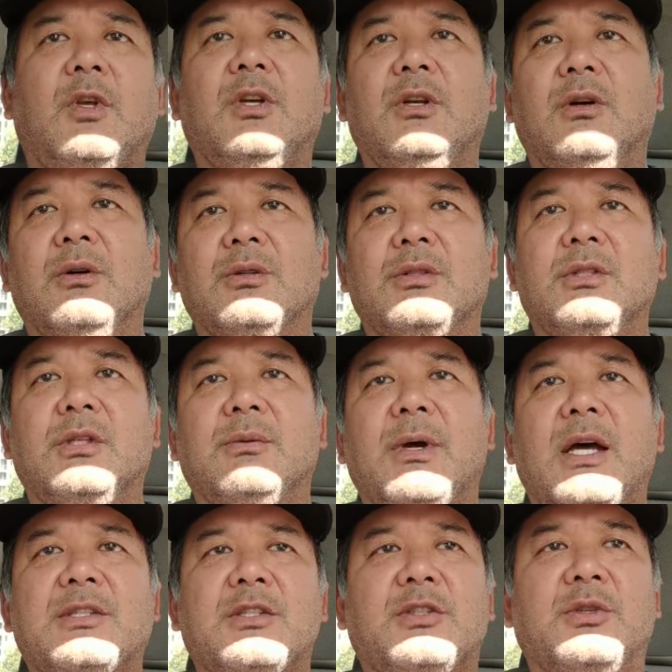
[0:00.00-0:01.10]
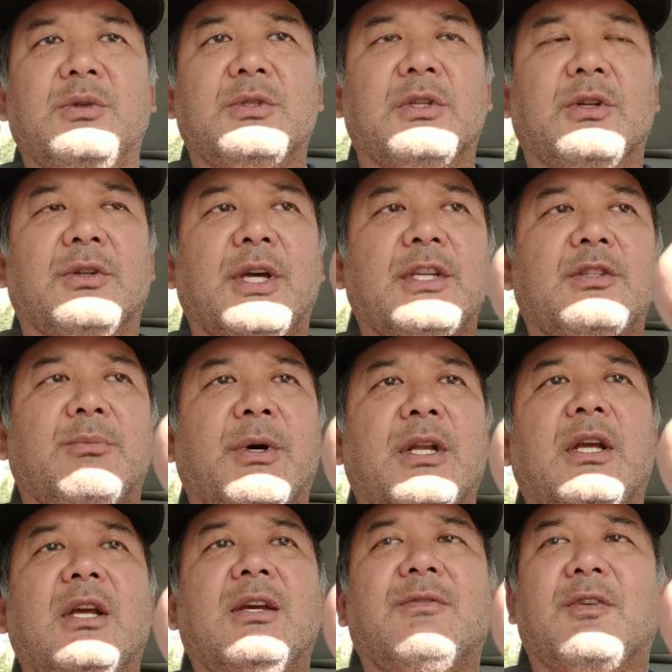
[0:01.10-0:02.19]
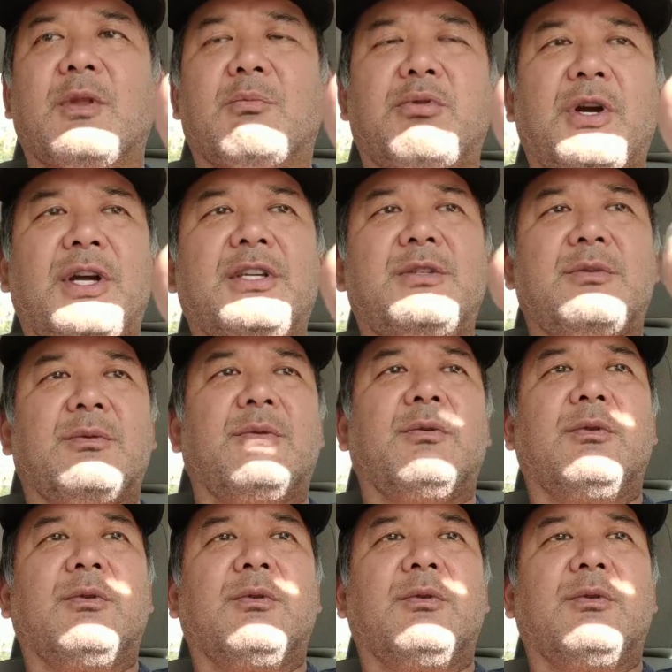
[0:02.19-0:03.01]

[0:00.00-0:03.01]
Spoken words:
you know, the Mazda 2 is a little nicer. But for the price,